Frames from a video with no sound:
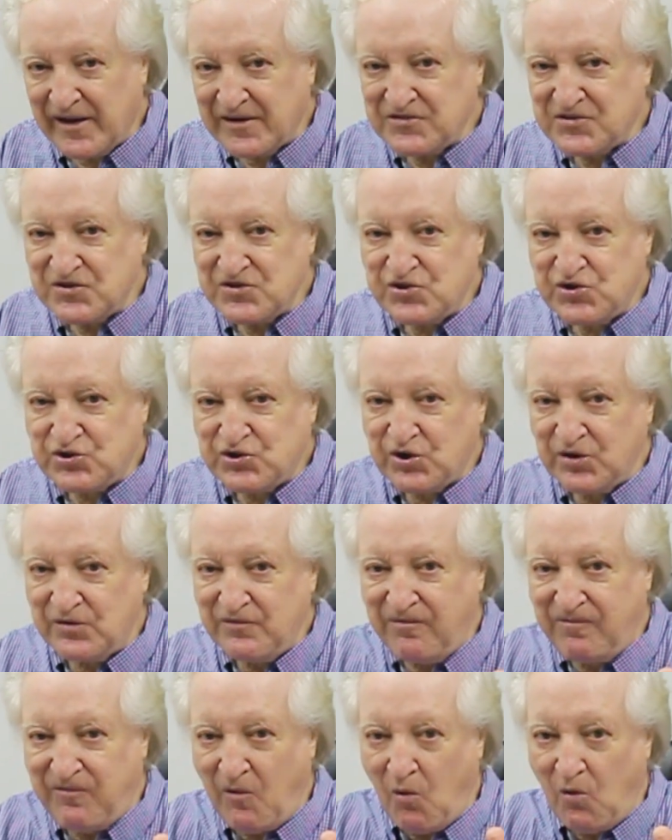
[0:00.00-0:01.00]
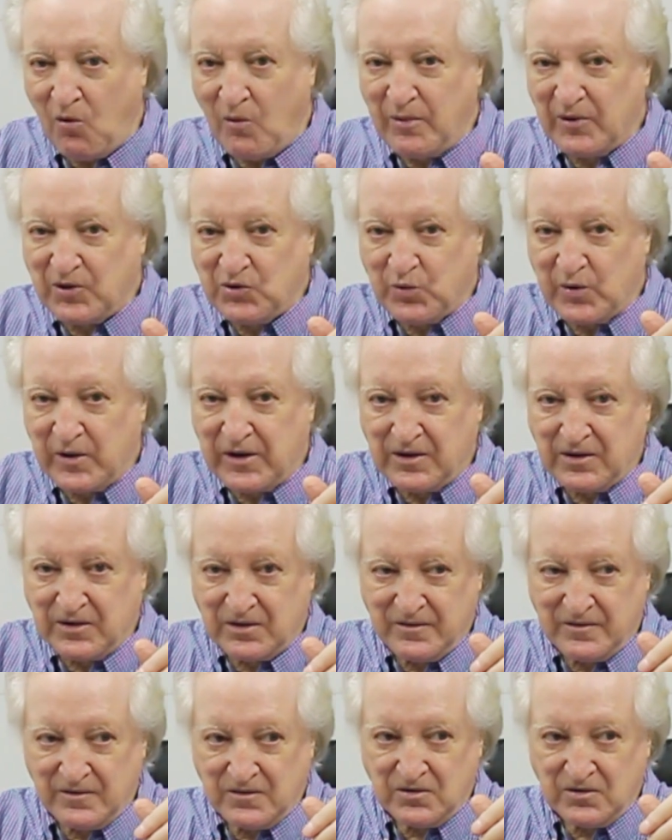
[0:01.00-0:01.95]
engine should fall between